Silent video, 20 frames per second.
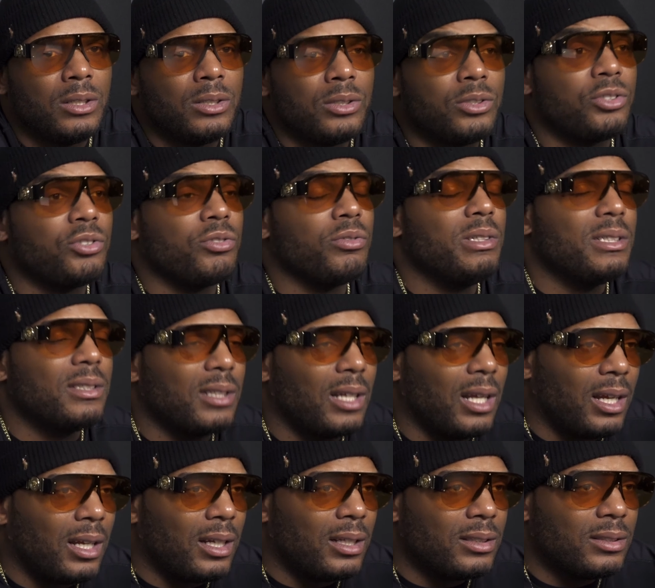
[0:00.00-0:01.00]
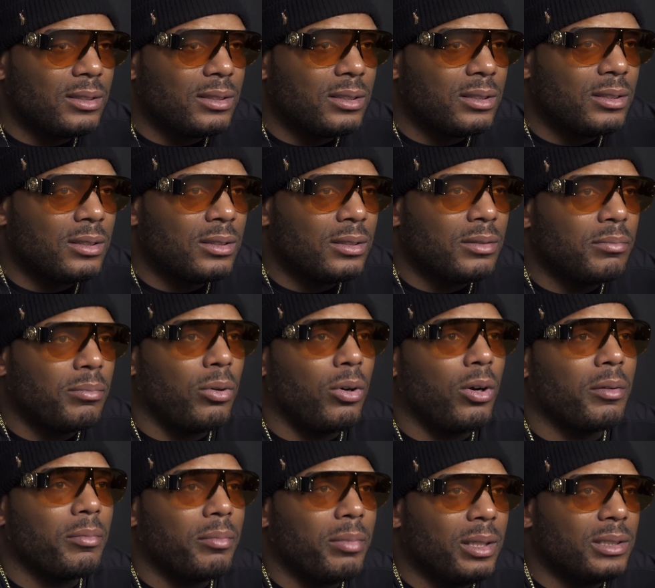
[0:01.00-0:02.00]
street signs,
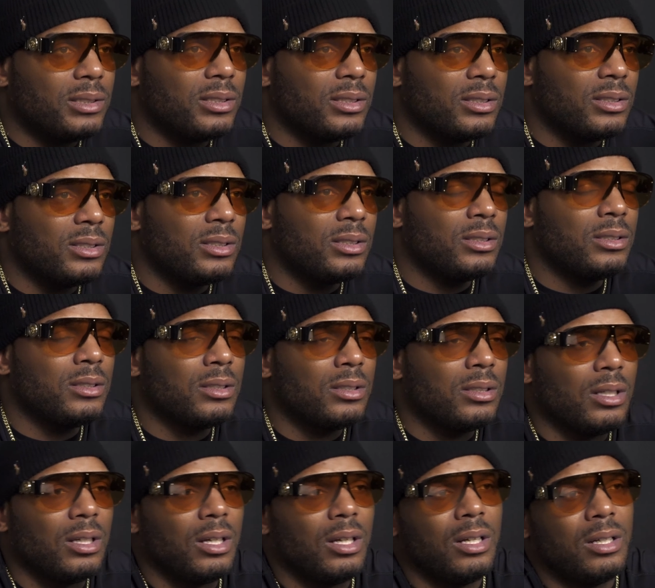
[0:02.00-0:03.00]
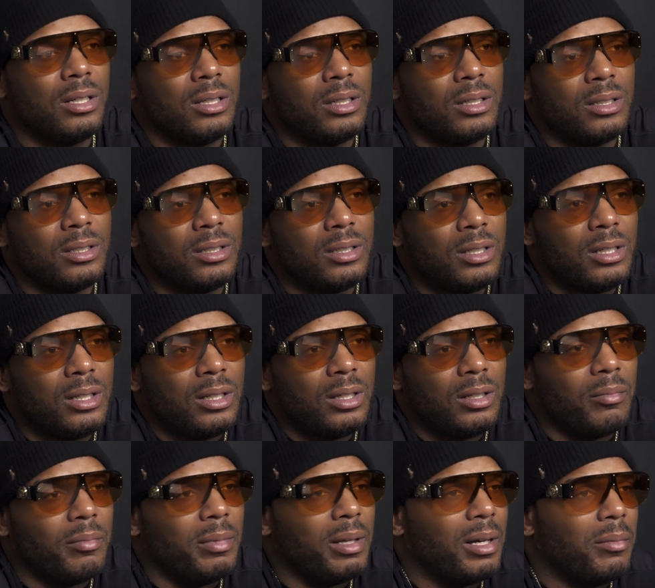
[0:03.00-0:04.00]
park benches,
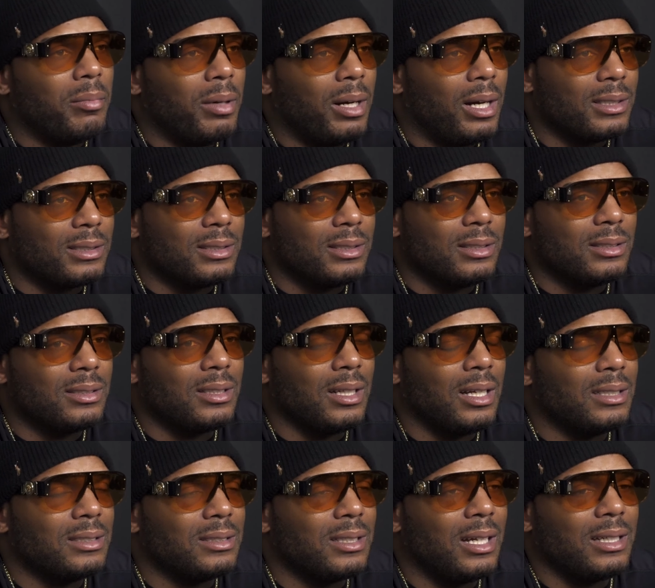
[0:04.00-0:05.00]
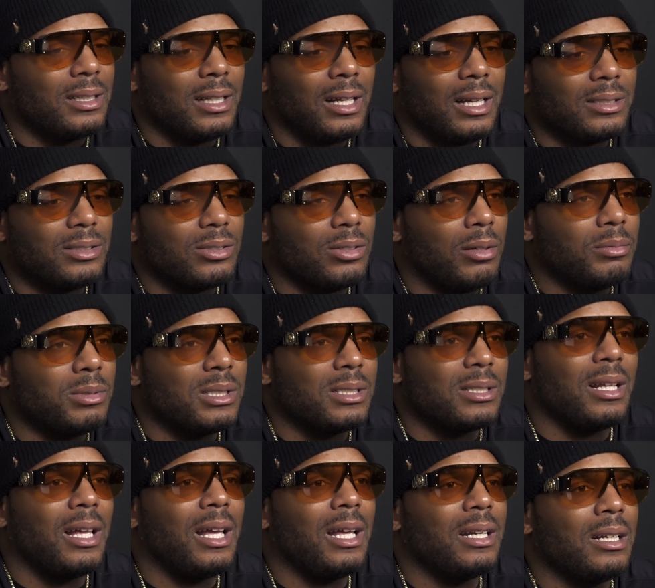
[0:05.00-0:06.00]
mailboxes, things like that. So I'm just
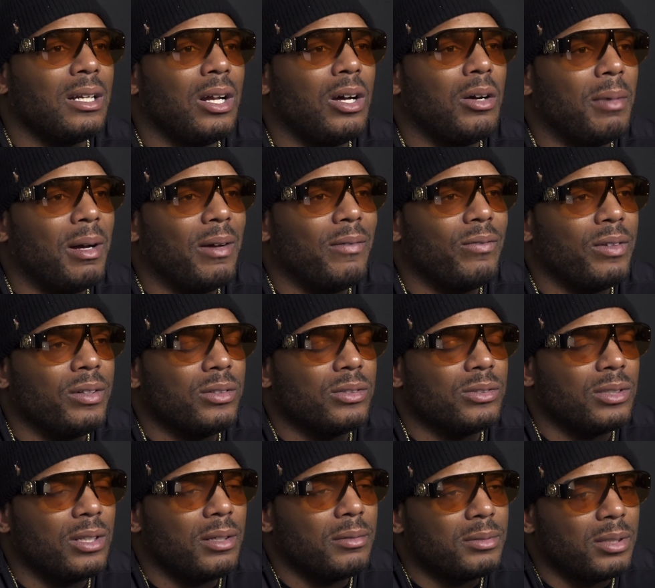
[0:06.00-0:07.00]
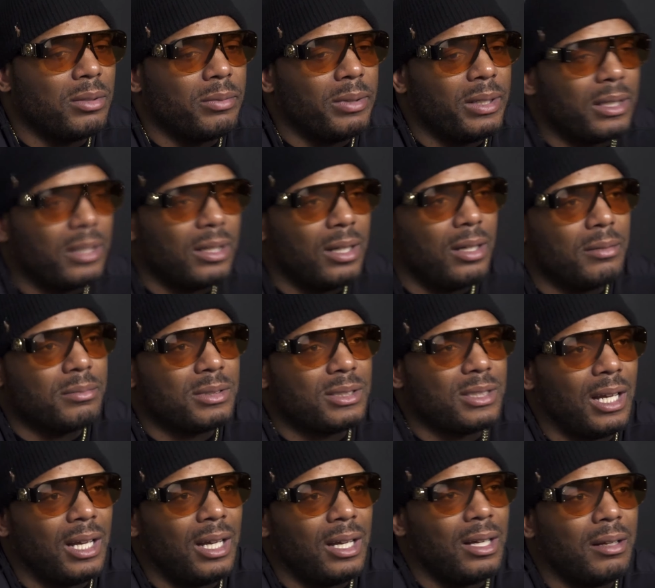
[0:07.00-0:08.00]
lining all my vendors up so when it comes
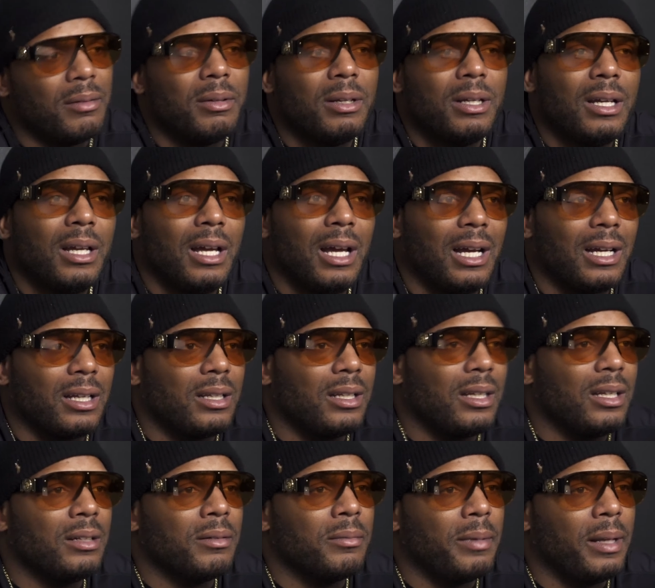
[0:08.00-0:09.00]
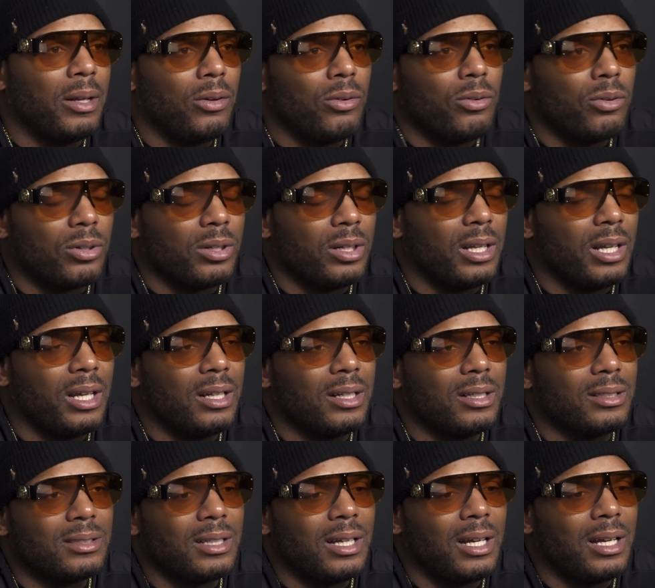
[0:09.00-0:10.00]
time, I can get them ordered ahead
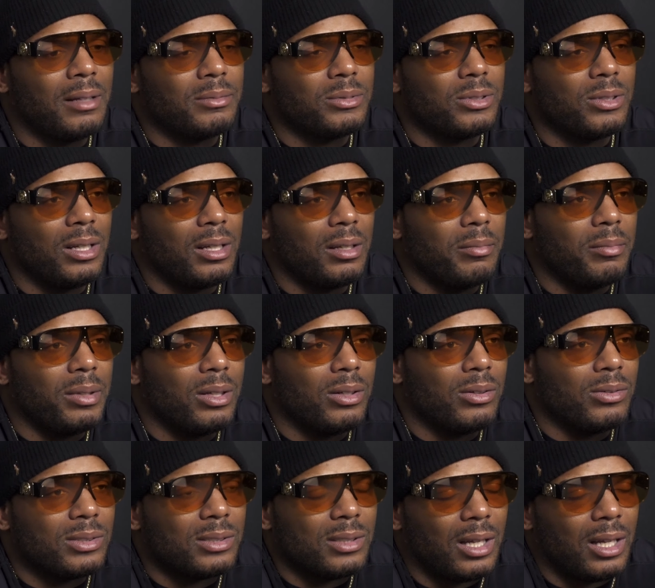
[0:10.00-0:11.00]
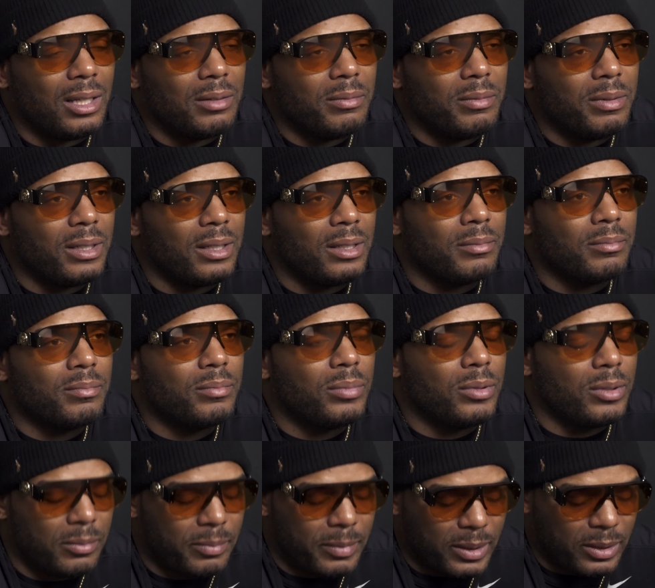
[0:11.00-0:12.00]
of time so they can be on site and we can
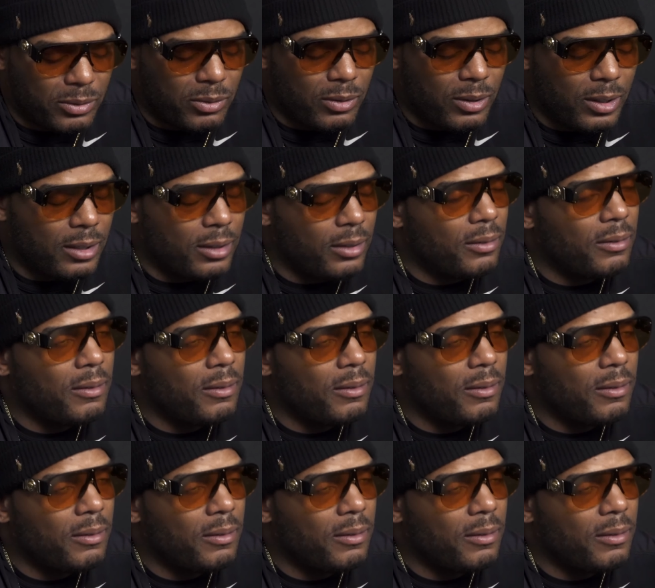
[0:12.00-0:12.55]
put them in the ground.